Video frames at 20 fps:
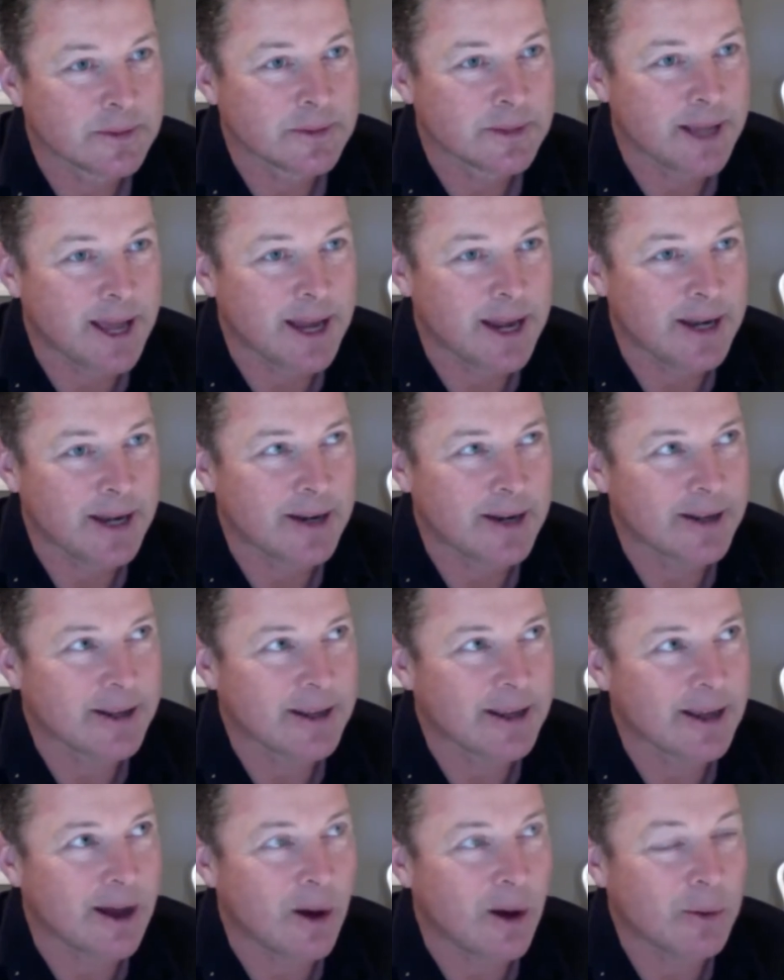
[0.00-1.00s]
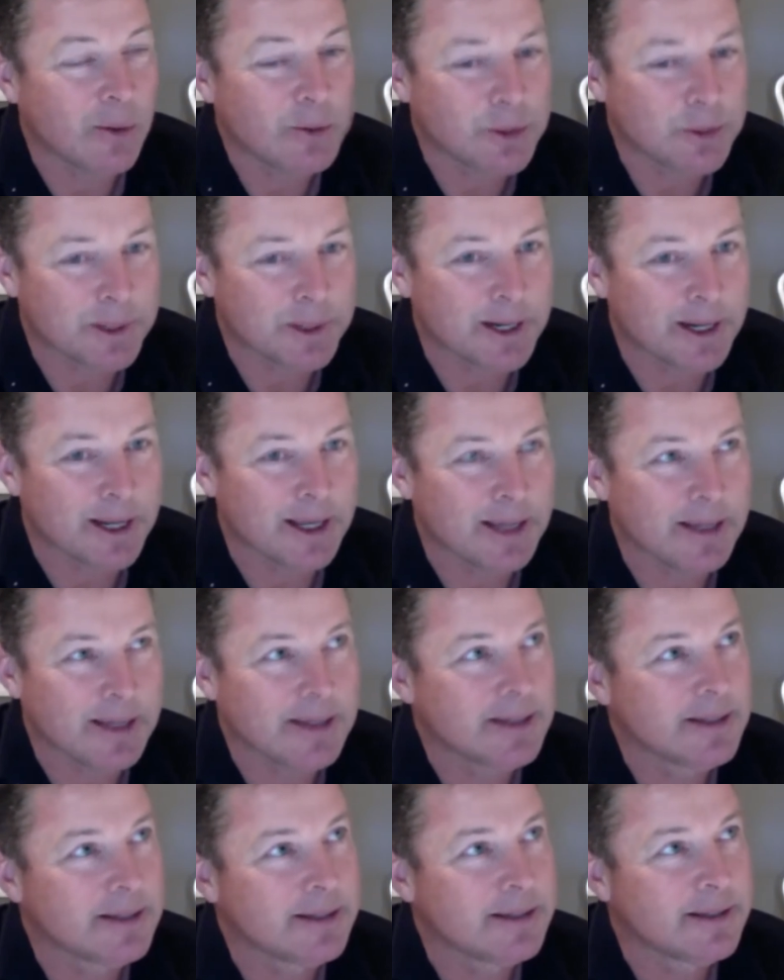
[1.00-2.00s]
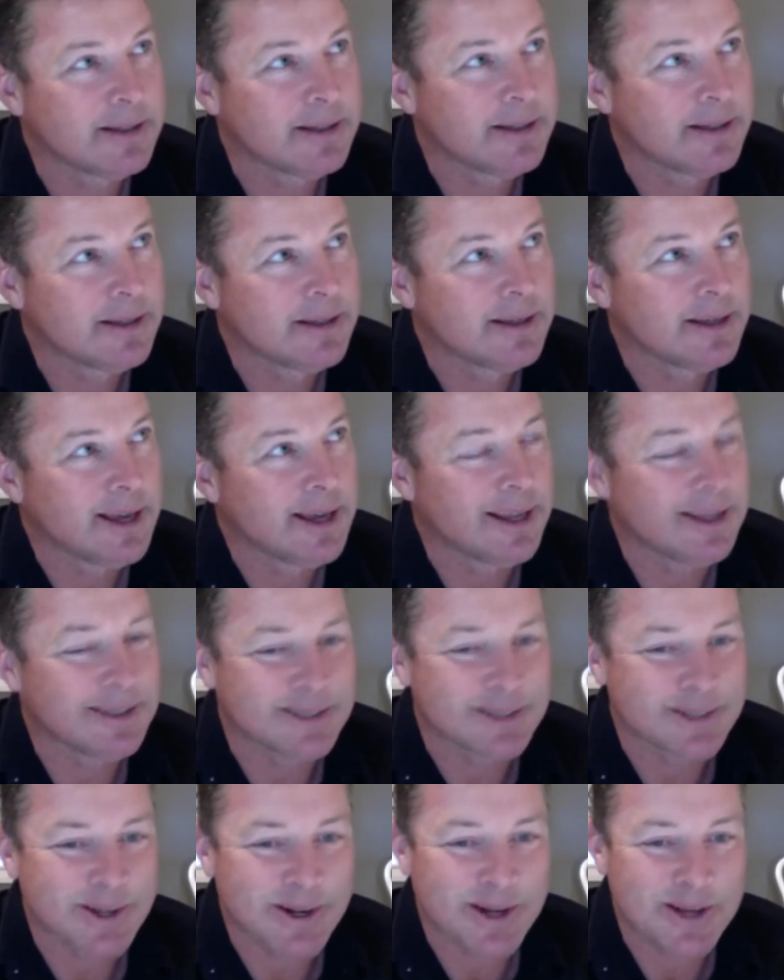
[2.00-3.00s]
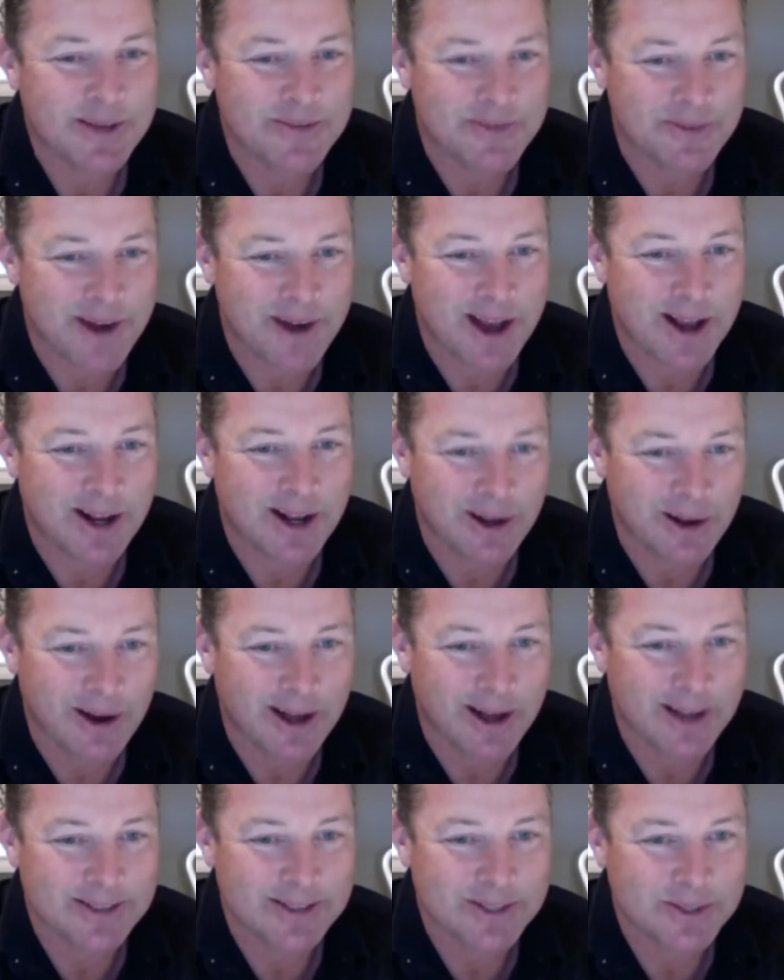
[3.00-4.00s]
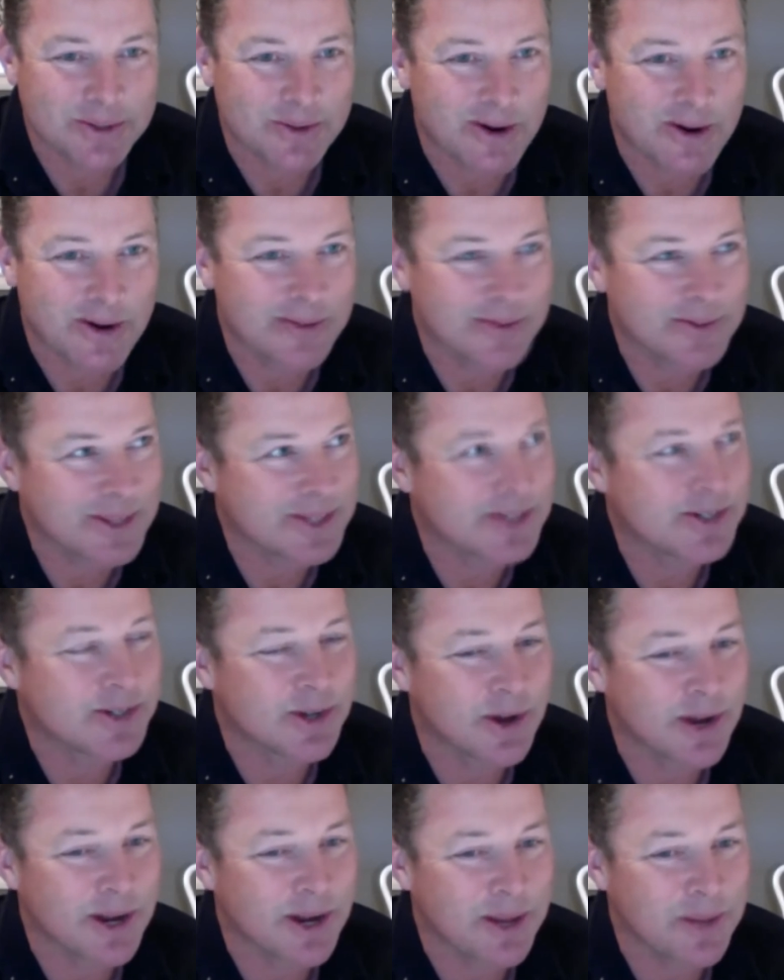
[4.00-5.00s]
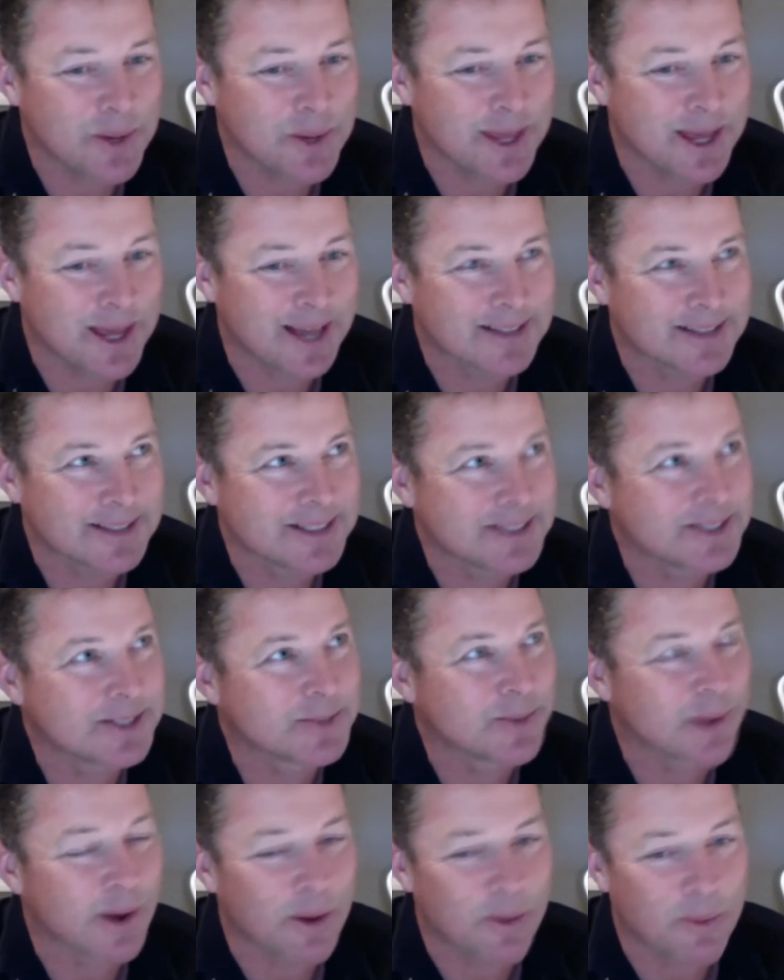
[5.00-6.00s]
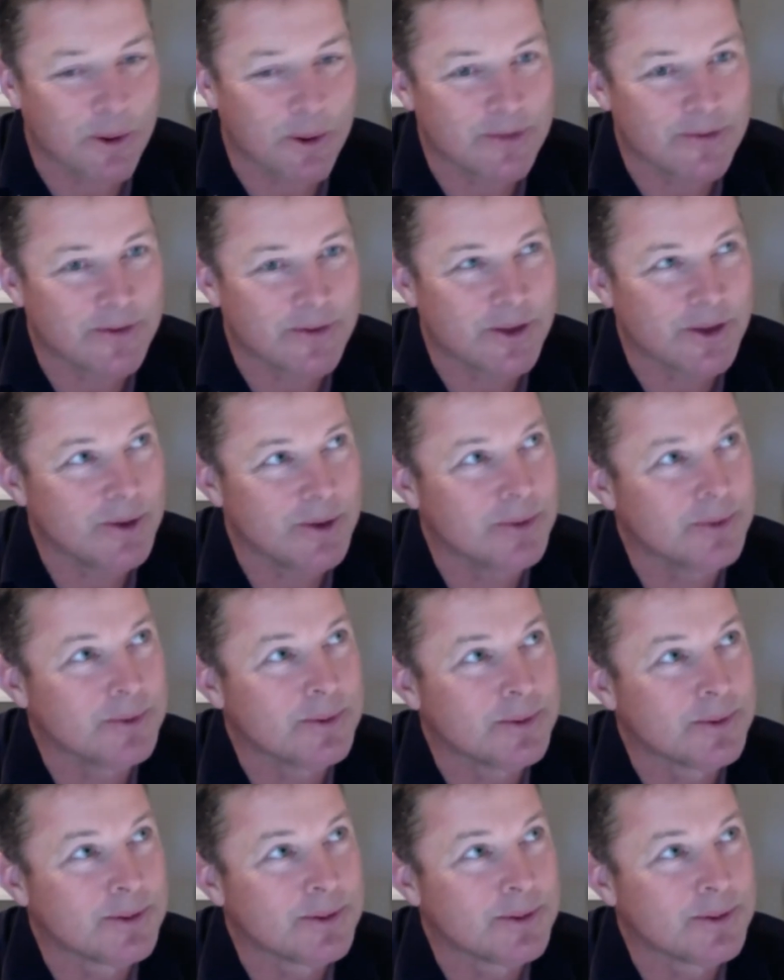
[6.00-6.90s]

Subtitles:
And ultimately, and certainly for our clients who are on this journey with us, this is what I want for you.